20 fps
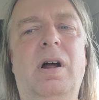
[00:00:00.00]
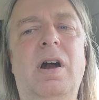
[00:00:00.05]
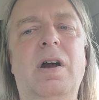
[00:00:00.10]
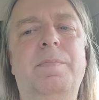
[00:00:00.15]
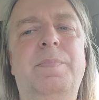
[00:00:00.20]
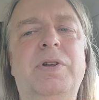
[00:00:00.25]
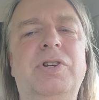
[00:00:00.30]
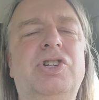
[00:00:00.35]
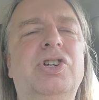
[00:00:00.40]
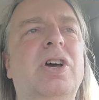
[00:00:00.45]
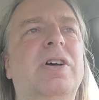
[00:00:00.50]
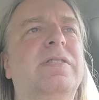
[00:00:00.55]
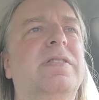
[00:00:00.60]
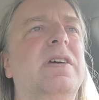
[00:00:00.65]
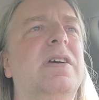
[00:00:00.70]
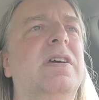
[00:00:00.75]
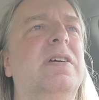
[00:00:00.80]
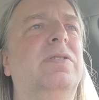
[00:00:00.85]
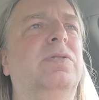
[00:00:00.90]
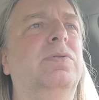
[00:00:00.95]
RPG a
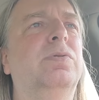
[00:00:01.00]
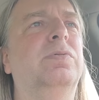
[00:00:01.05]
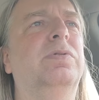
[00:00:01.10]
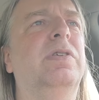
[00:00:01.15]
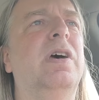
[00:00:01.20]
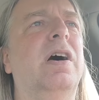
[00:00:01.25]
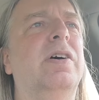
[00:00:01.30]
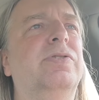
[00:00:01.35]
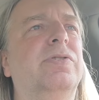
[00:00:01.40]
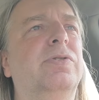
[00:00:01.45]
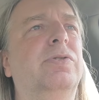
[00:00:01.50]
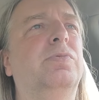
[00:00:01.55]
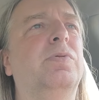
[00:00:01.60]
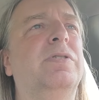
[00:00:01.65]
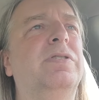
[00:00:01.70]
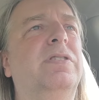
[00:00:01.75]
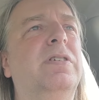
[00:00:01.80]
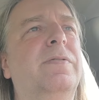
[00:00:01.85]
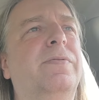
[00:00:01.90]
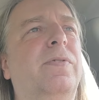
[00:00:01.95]
Day
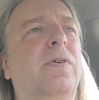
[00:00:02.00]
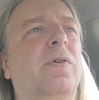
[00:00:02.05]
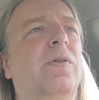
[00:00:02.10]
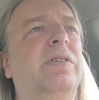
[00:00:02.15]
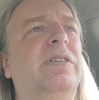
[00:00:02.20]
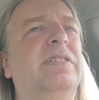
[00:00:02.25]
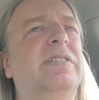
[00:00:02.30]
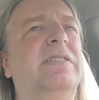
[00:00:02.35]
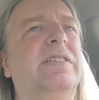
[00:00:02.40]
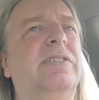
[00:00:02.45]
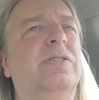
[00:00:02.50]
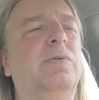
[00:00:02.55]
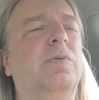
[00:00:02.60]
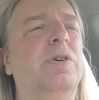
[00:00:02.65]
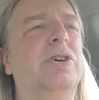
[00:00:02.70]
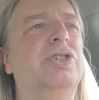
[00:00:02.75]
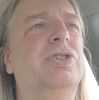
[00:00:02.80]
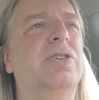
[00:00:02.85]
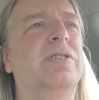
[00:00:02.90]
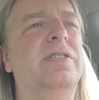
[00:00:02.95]
2024. This is
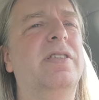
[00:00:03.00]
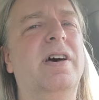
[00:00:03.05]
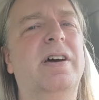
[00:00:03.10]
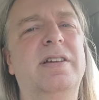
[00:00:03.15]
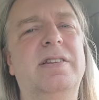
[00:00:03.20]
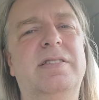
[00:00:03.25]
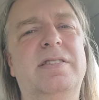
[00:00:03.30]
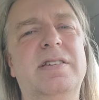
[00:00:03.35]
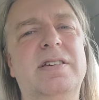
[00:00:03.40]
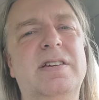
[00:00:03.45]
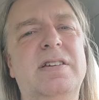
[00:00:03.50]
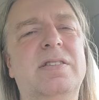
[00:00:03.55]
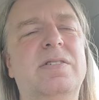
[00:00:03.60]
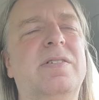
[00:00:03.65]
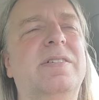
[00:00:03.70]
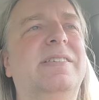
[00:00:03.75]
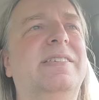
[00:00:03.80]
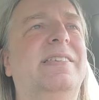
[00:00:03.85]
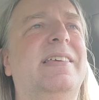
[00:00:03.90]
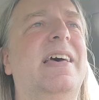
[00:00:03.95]
question 19,
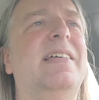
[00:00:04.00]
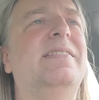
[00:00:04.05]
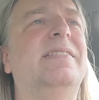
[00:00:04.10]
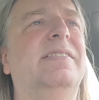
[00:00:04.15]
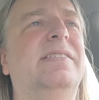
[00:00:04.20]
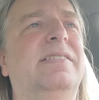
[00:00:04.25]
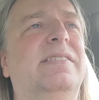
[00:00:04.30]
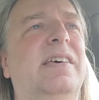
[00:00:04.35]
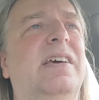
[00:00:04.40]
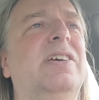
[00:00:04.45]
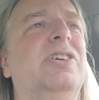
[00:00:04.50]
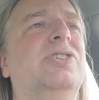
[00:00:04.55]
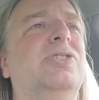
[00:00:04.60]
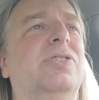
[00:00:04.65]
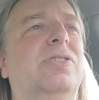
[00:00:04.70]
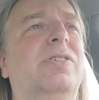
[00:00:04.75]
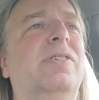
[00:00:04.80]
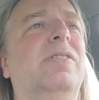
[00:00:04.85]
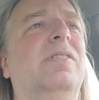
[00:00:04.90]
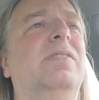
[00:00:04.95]
a
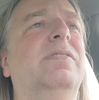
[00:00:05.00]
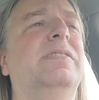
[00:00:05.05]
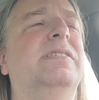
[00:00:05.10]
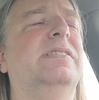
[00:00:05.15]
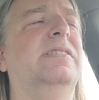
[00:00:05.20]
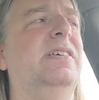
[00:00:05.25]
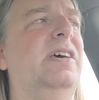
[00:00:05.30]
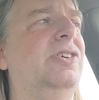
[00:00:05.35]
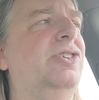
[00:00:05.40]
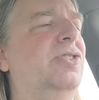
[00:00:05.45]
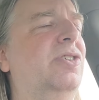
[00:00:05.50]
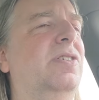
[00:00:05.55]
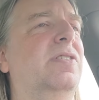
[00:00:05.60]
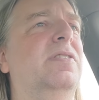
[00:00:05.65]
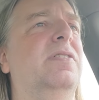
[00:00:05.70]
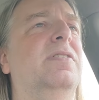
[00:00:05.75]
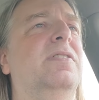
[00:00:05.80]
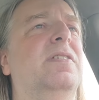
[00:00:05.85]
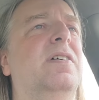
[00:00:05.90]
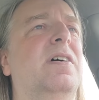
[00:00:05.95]
sensational session.
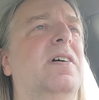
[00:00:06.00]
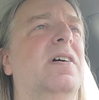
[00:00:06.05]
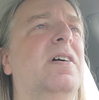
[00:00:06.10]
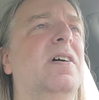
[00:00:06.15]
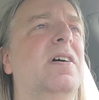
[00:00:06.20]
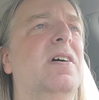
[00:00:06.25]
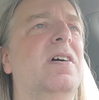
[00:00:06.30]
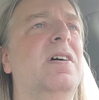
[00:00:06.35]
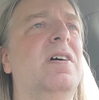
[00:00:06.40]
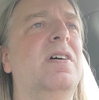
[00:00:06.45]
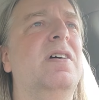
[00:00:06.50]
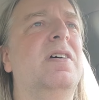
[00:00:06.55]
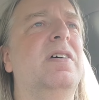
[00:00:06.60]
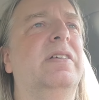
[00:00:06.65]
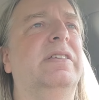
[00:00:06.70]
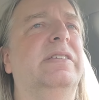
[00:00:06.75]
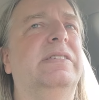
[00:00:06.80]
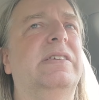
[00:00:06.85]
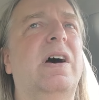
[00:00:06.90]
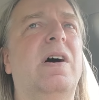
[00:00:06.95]

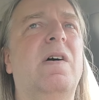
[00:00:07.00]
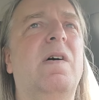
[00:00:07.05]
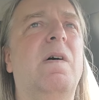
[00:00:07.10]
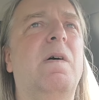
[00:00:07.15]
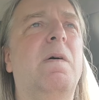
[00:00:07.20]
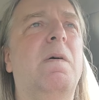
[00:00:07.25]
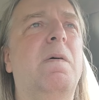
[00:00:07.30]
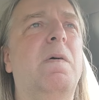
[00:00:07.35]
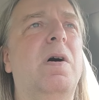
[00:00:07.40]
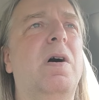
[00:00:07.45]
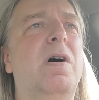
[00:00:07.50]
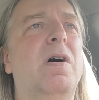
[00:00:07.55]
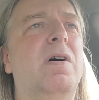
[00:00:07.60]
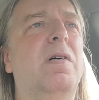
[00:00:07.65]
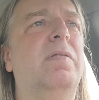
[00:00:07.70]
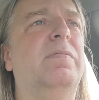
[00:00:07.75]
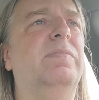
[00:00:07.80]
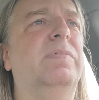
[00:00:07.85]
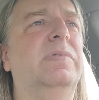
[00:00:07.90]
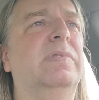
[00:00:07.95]

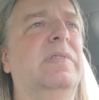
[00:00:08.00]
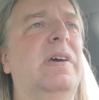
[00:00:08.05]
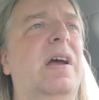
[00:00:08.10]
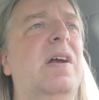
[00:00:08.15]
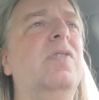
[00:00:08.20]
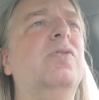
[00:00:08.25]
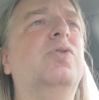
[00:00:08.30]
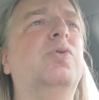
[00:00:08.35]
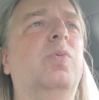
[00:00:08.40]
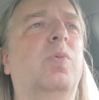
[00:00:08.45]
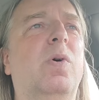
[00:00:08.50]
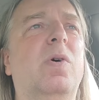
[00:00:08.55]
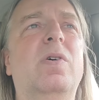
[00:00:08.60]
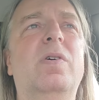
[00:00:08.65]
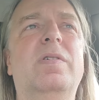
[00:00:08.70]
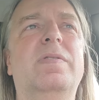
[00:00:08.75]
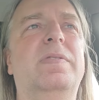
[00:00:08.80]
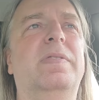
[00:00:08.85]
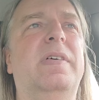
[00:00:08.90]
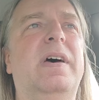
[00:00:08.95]
So there's
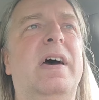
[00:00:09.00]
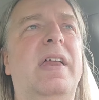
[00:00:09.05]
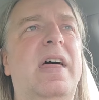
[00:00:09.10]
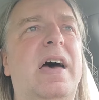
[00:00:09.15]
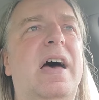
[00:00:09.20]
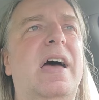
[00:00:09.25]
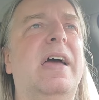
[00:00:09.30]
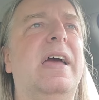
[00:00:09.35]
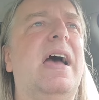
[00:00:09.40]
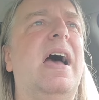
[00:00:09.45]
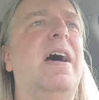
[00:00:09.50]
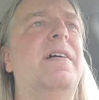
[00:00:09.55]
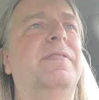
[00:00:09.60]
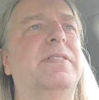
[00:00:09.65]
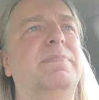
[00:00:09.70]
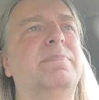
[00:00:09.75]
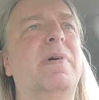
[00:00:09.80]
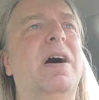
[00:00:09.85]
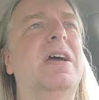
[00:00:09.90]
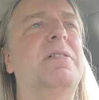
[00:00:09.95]
one that I have
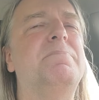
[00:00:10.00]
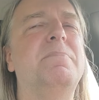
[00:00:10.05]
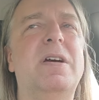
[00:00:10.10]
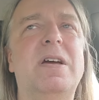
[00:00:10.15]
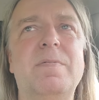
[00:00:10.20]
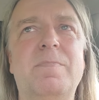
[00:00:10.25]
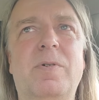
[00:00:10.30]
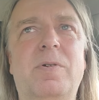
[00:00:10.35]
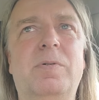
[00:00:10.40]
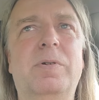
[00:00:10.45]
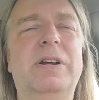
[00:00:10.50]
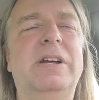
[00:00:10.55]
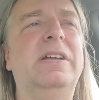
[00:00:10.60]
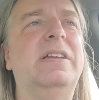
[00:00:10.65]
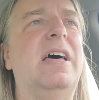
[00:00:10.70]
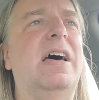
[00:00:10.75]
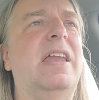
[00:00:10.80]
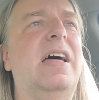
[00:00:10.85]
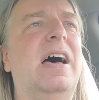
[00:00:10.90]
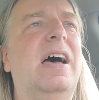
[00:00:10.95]
in my memory
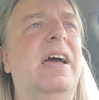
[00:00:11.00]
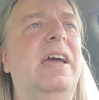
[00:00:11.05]
that